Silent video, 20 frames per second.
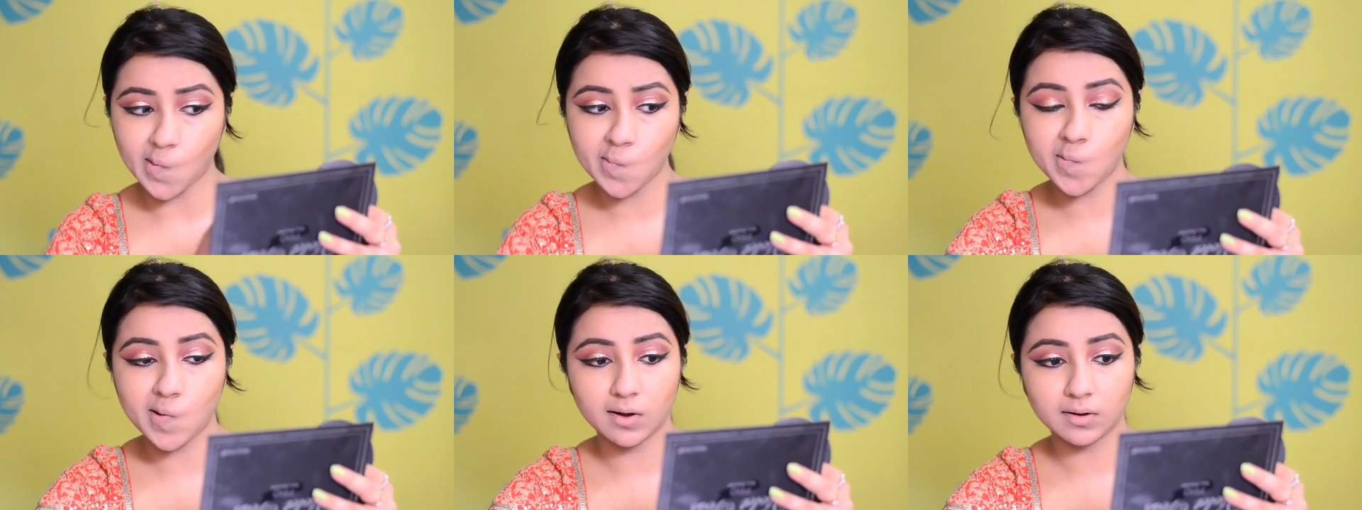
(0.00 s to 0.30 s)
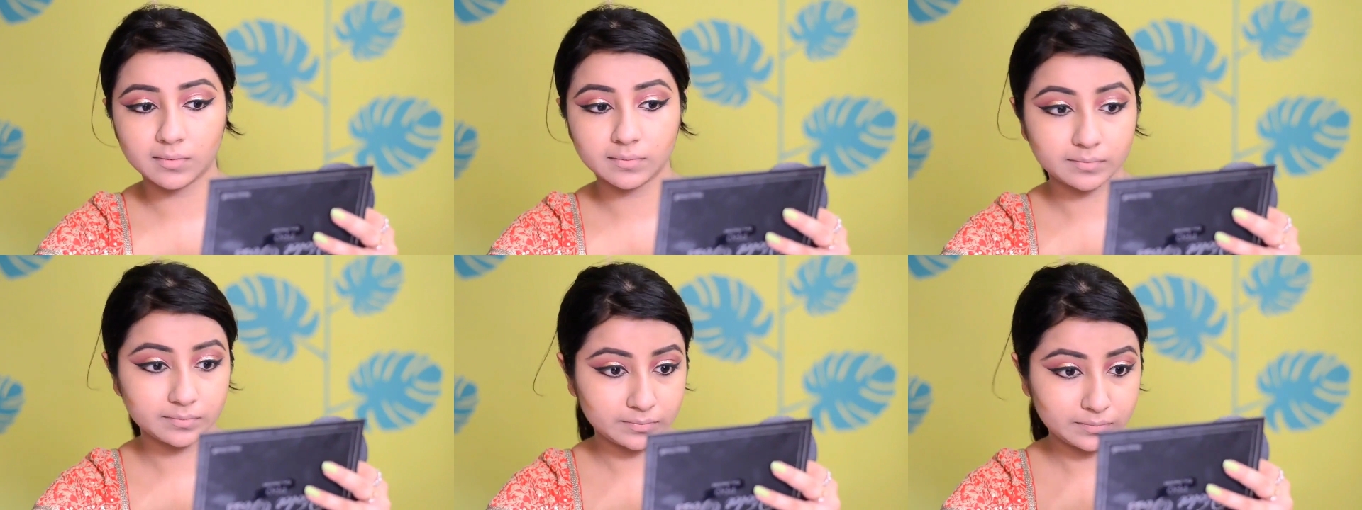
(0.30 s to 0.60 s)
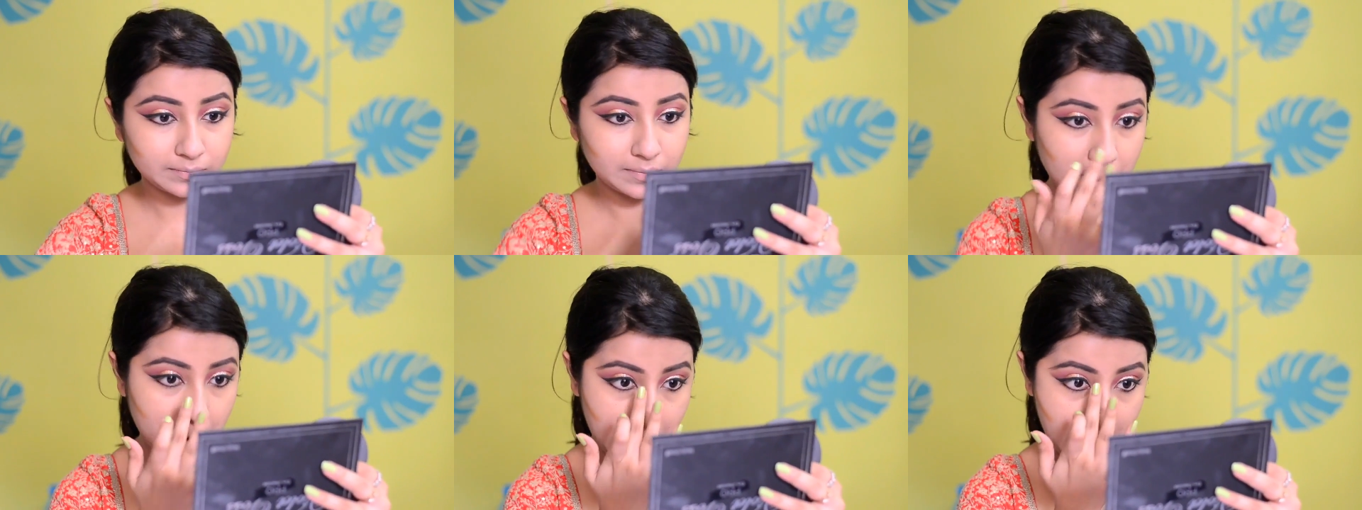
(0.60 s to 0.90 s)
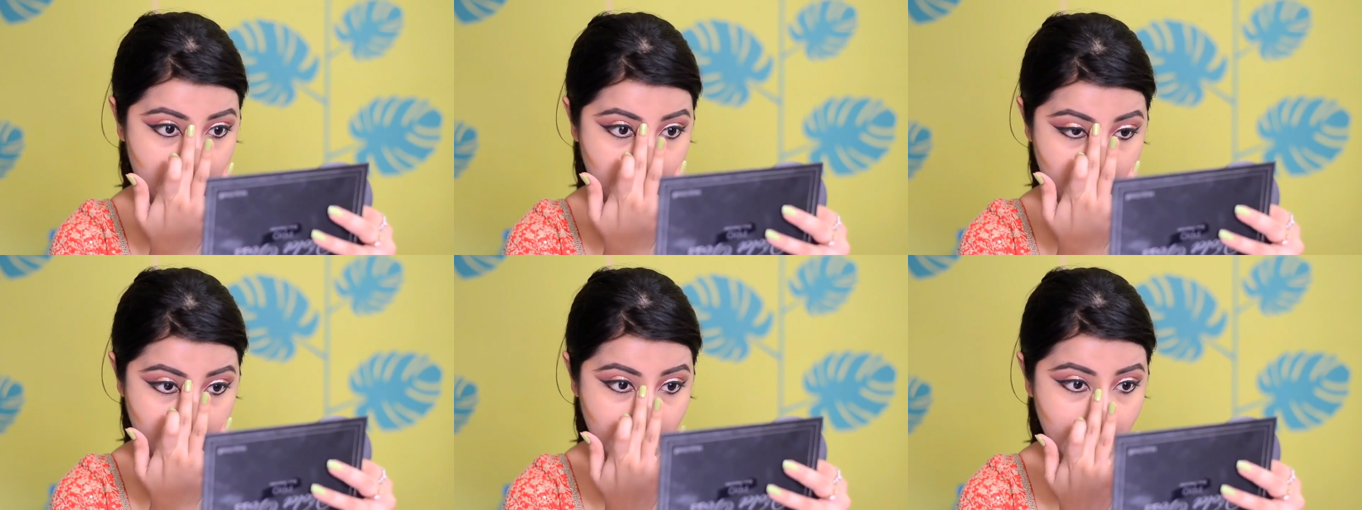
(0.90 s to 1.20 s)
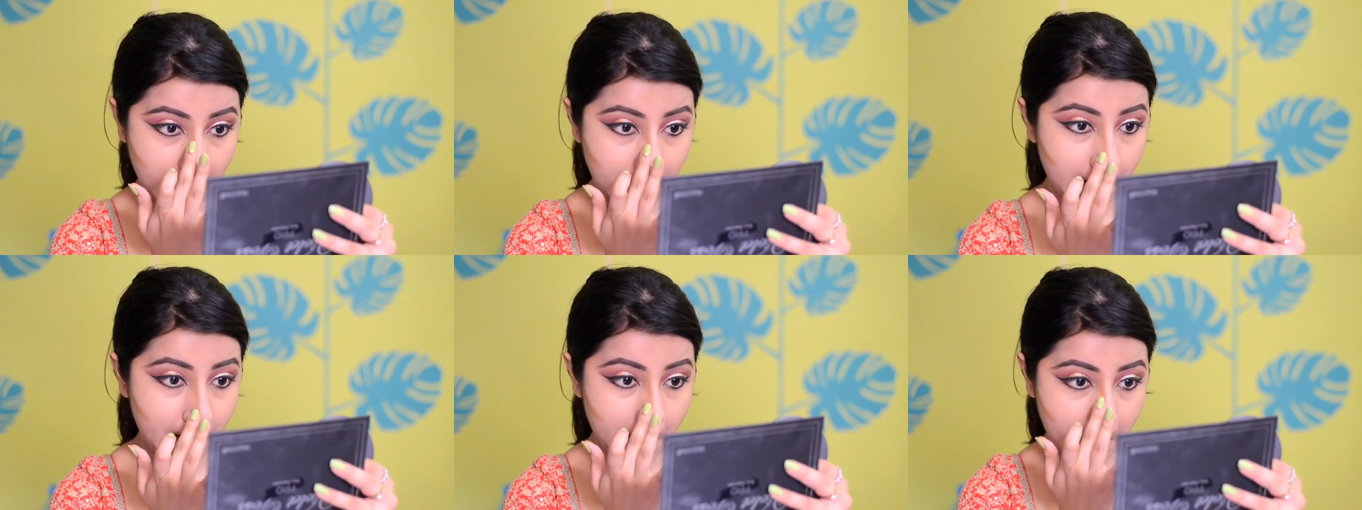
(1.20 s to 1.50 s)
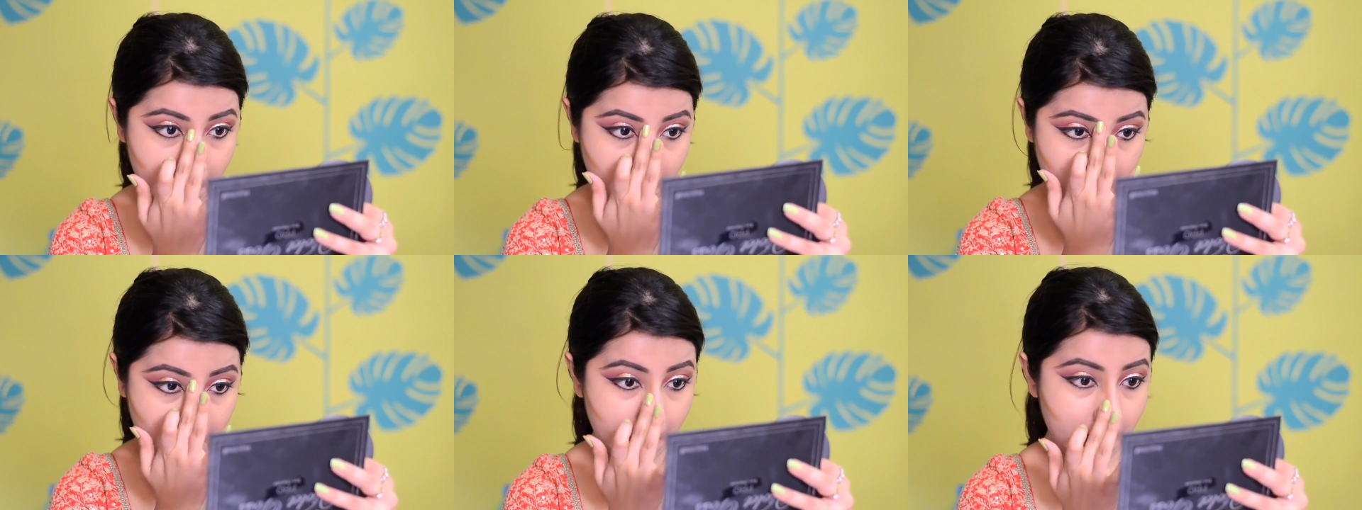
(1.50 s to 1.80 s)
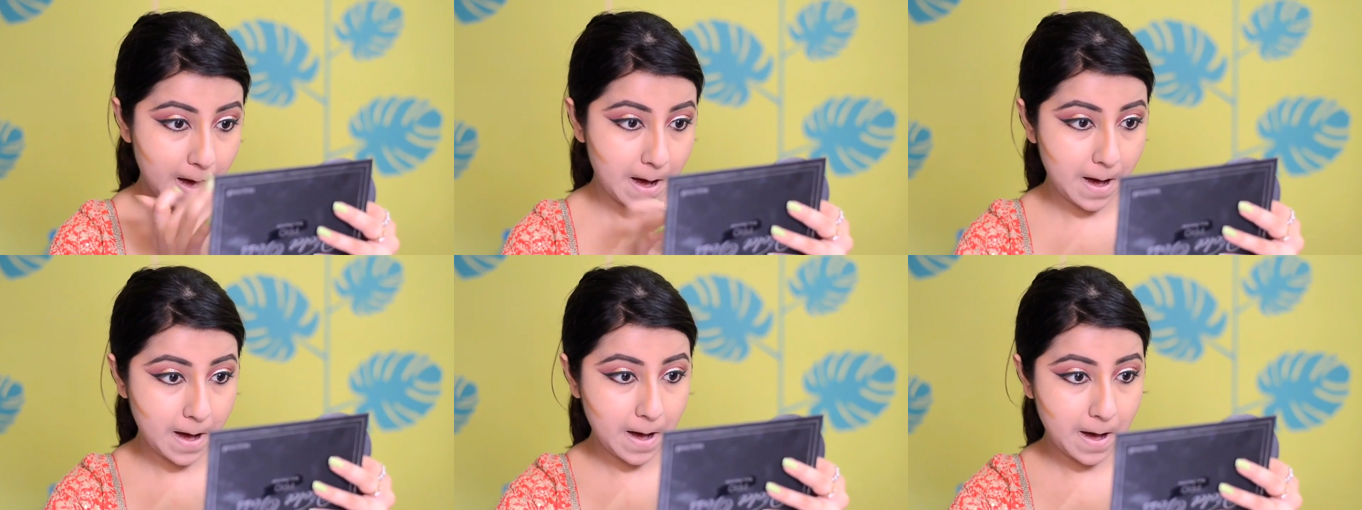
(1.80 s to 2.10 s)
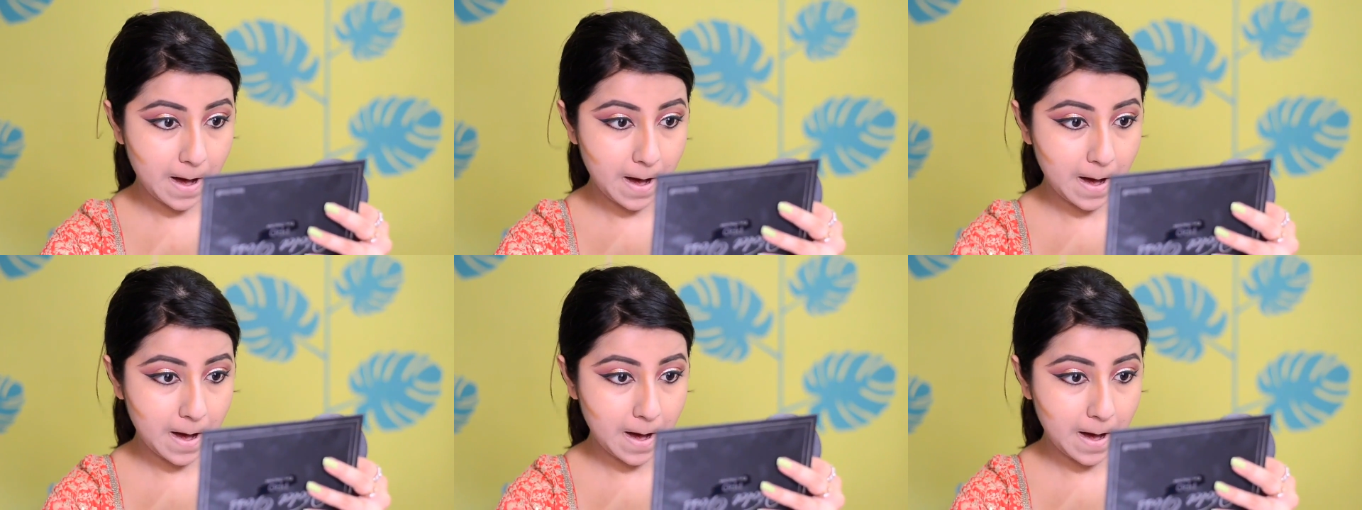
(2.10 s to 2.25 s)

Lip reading: makeup look, a god makeup look, so